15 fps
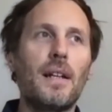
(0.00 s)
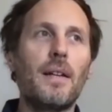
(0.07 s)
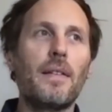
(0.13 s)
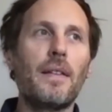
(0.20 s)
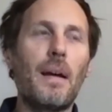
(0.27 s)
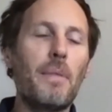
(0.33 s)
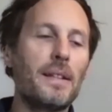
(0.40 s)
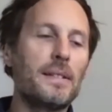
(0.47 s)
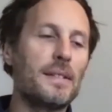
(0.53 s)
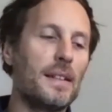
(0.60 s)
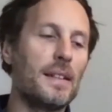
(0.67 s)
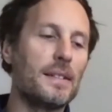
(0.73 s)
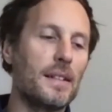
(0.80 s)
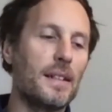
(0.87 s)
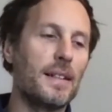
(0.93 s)
That makes
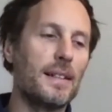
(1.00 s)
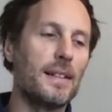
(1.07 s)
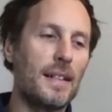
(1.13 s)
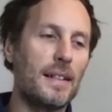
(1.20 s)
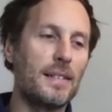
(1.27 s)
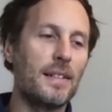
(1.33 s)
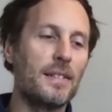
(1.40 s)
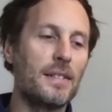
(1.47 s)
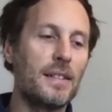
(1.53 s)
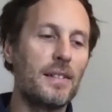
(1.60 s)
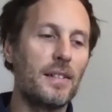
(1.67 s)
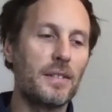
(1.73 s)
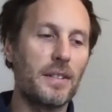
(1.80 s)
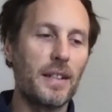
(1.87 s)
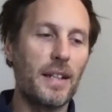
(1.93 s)
sense, and I guess that does lead
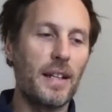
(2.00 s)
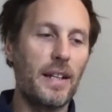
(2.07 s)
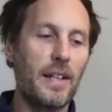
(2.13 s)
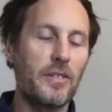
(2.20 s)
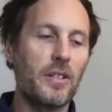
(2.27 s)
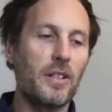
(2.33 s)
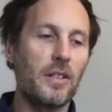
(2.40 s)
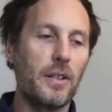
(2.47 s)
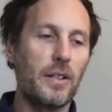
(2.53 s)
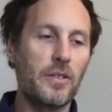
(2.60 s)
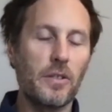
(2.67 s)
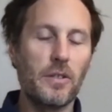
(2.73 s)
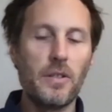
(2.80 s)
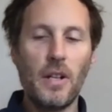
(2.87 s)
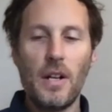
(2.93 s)
on to the NHR
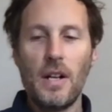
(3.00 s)
question,